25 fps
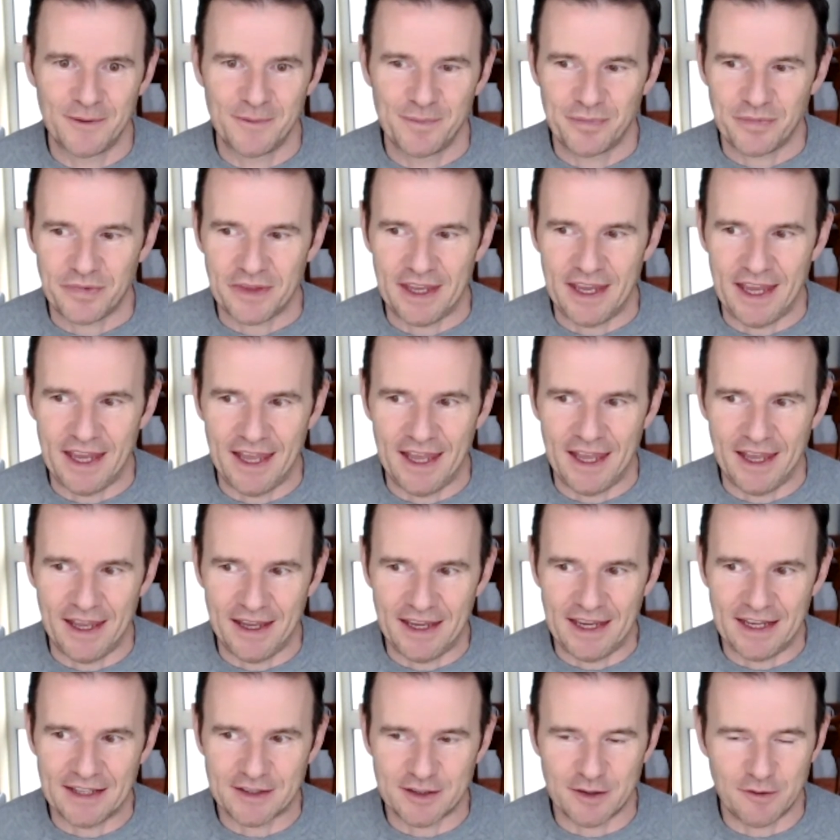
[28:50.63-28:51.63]

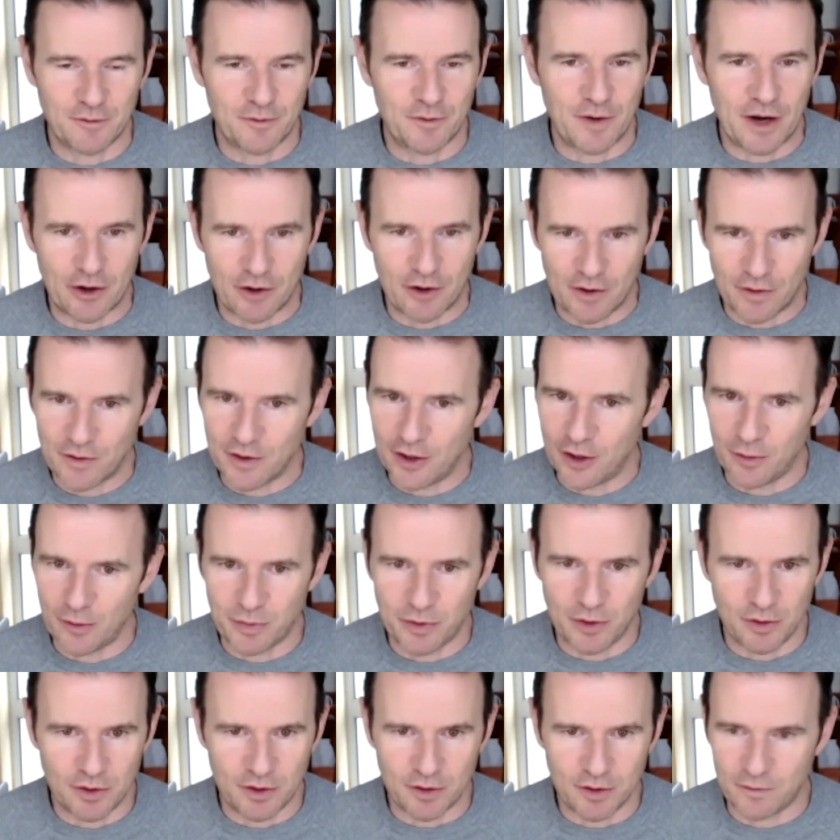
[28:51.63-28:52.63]
it's a very
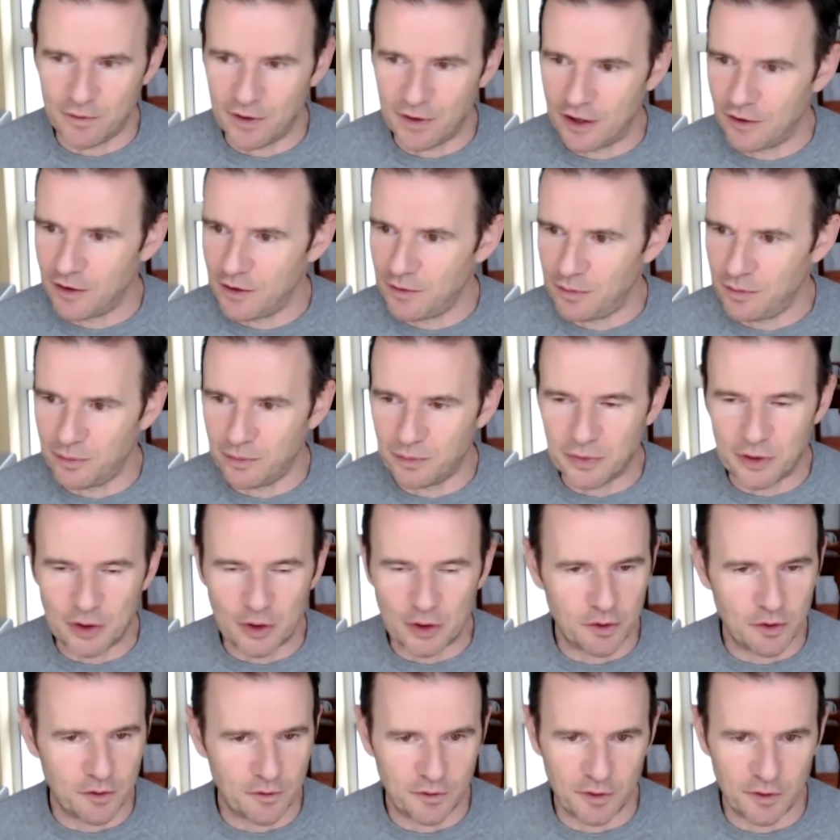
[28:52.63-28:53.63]
therapeutic, very
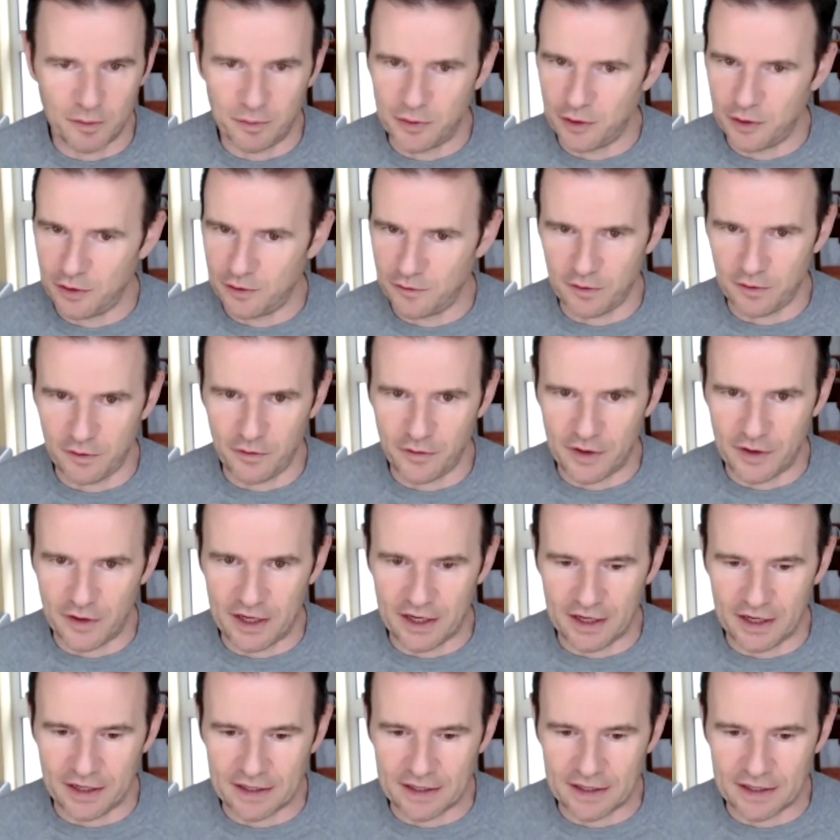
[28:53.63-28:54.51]
beautiful thing,